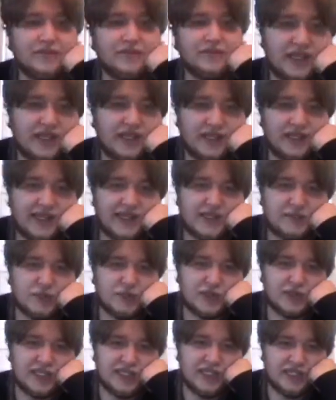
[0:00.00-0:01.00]
The kids
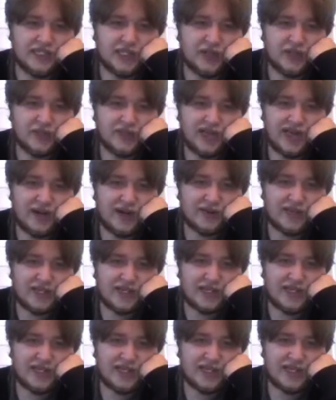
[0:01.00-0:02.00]
proceed to go down the
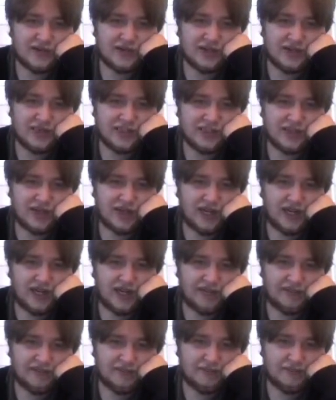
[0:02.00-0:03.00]
stairs. They saw
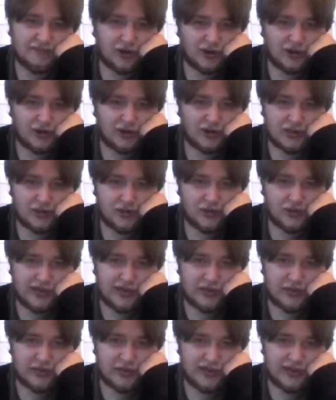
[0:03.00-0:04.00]
11 marks, a holy
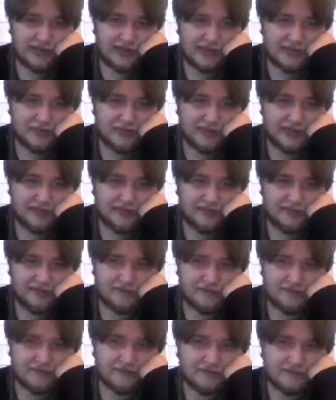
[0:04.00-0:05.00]
grail in the middle,
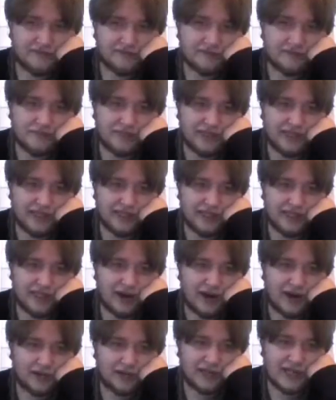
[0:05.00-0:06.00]
an
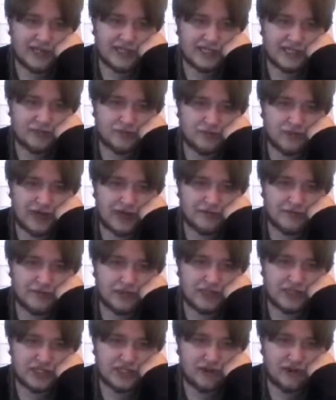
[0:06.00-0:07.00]
hourglass, rainbow
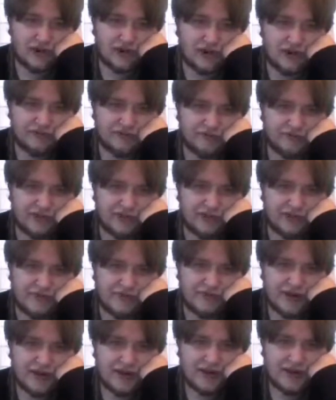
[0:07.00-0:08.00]
star,
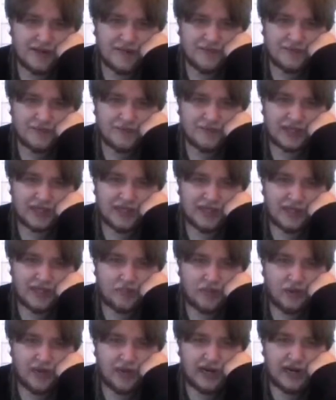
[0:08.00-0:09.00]
flame,
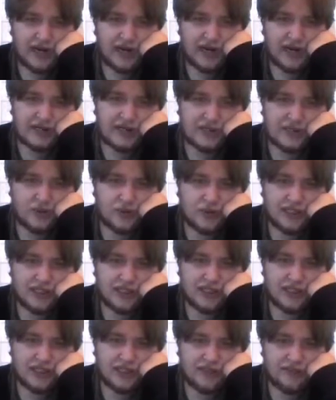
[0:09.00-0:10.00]
brain, and sword to
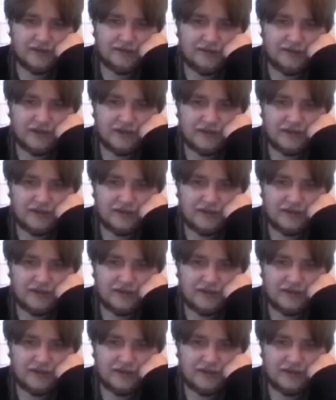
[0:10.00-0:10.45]
the left.